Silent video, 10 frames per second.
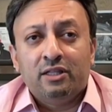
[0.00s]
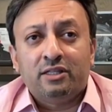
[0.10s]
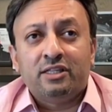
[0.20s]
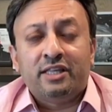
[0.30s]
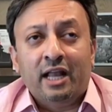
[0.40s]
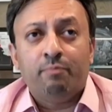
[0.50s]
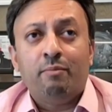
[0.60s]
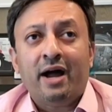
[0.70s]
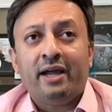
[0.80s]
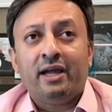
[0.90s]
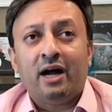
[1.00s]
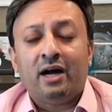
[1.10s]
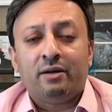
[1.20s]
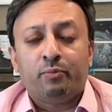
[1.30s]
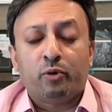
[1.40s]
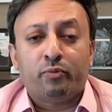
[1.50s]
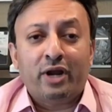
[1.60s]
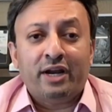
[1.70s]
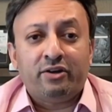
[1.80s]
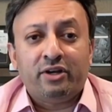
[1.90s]
This is helped by our
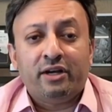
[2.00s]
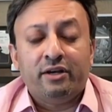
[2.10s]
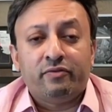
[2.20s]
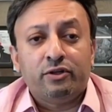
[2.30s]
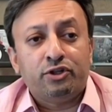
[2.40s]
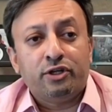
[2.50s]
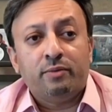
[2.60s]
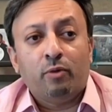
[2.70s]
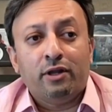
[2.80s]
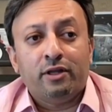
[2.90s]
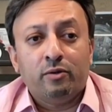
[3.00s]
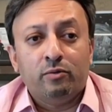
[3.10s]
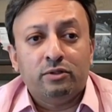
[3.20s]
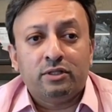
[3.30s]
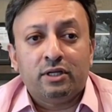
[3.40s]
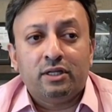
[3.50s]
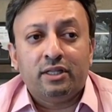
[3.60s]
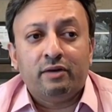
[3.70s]
proprietary and differentiated molecules uh,